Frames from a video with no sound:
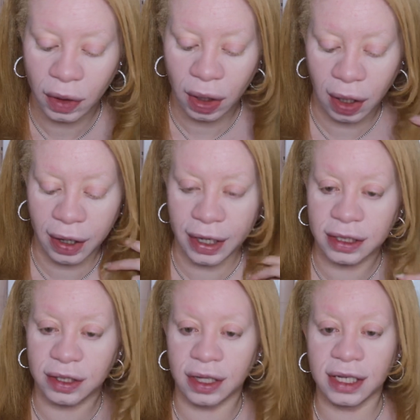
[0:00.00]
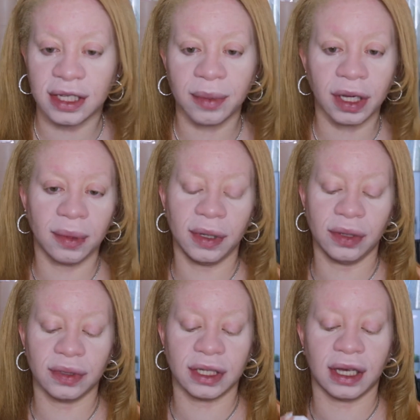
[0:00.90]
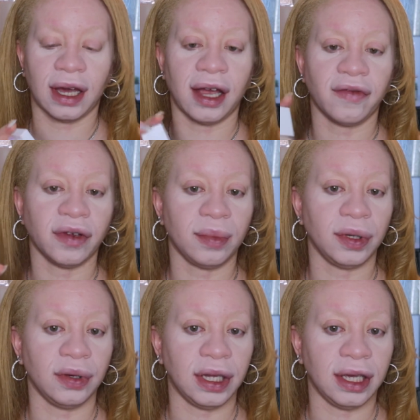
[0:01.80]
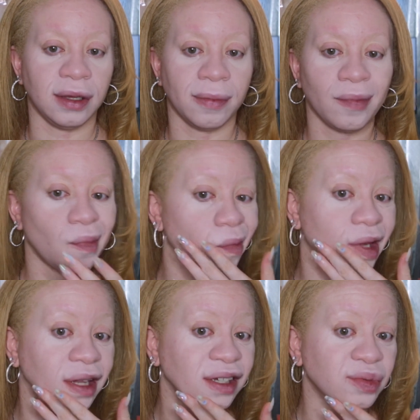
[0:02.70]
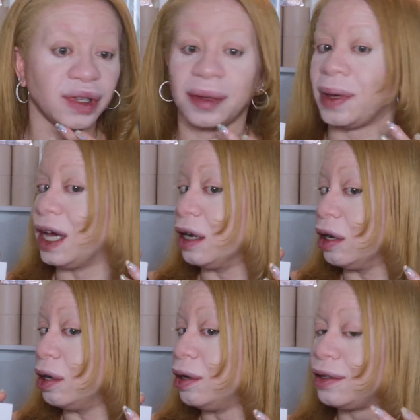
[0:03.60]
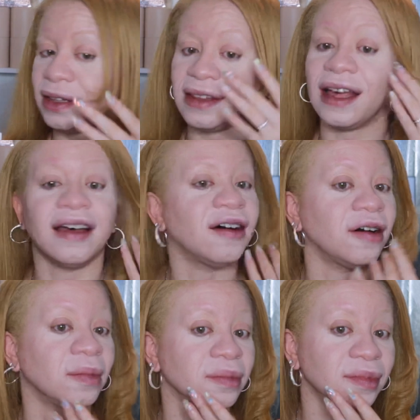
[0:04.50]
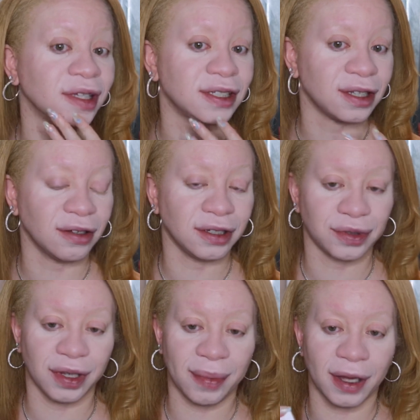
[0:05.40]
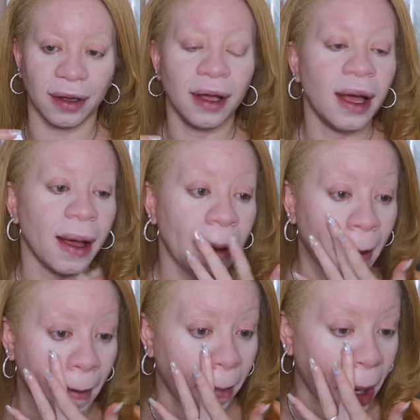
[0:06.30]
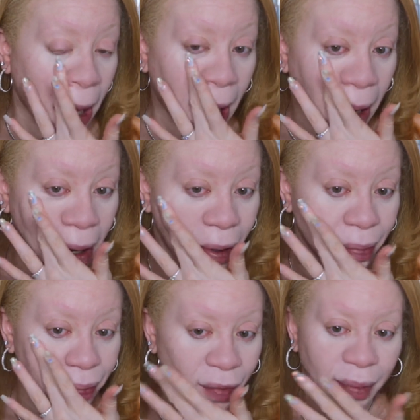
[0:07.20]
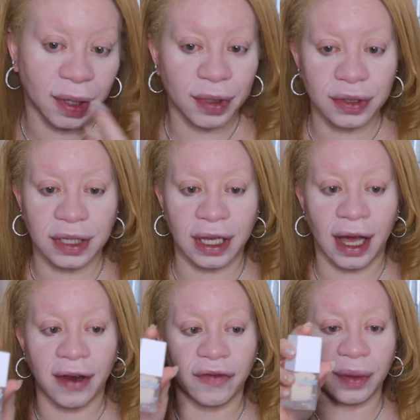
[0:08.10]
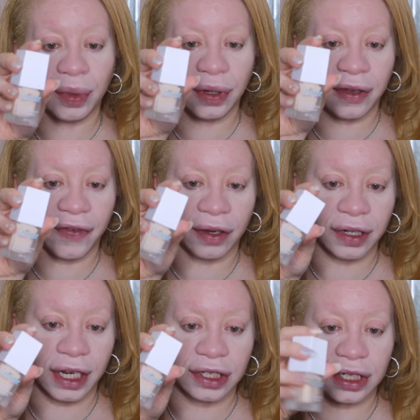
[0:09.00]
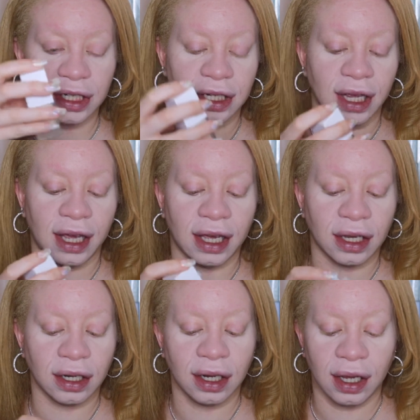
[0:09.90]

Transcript: All right, so next I'm going to be using Ivory Beauty. It looks really pale. That concealer looks really pale. But I'm going to be using Ivory Beauty foundation, and